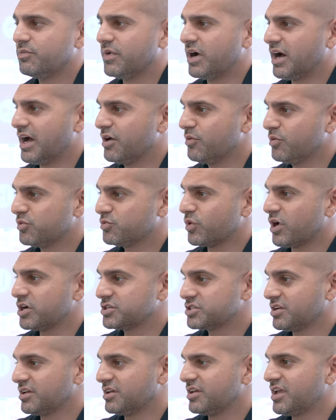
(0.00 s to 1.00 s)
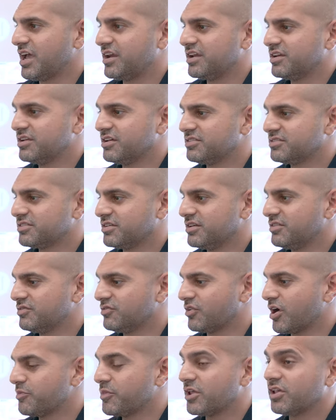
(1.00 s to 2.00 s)
I was watching Canada's
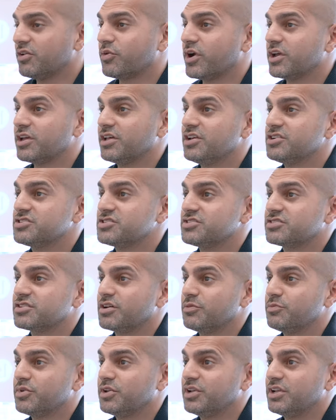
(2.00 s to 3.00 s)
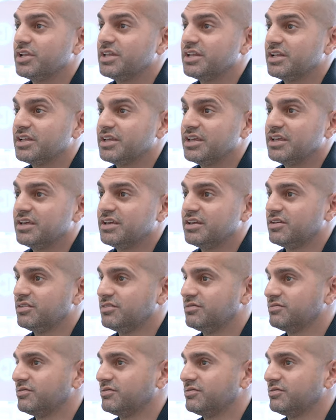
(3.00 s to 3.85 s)
environmental regulations completely